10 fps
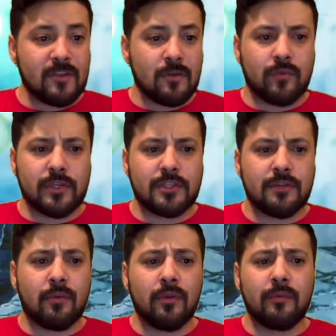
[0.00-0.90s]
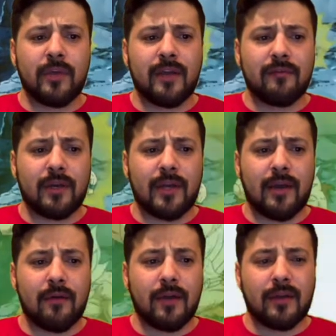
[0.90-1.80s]
Which the Broly we have right
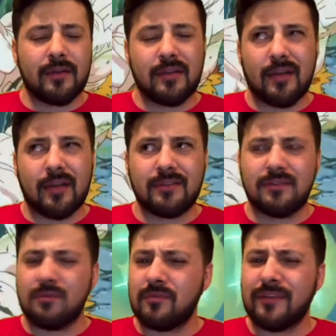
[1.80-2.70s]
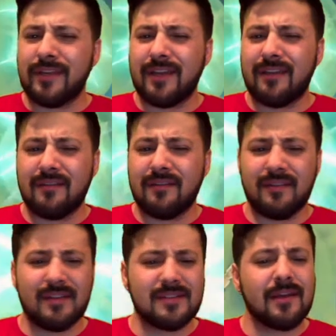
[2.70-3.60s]
now, I don't think
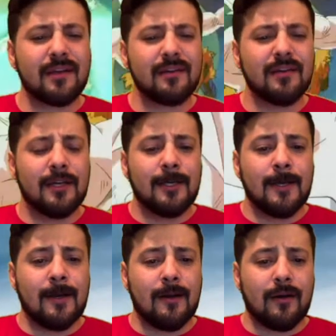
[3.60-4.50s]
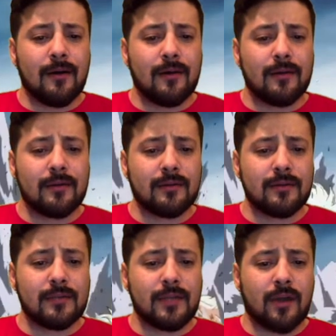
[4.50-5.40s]
gets that.
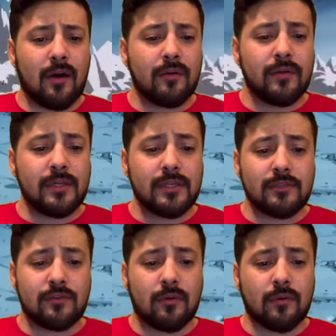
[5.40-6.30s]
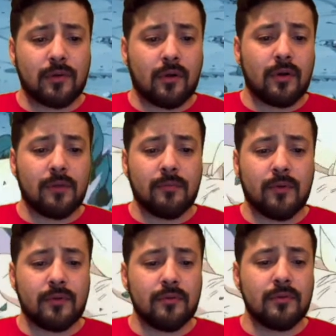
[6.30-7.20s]
The auto is draw one card, and
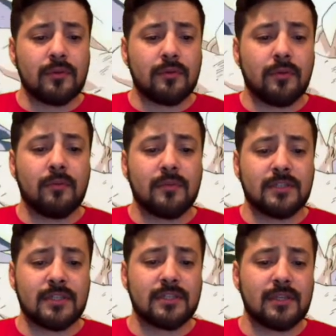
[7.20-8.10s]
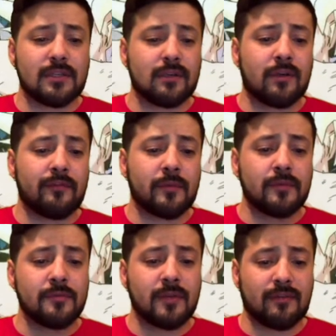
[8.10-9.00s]
both you and your opponent must each select a card from your
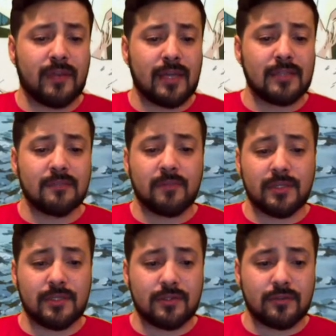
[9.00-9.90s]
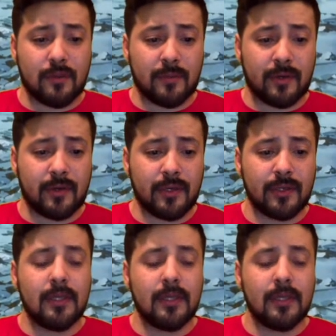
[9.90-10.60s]
respective hands and place it in the drop area.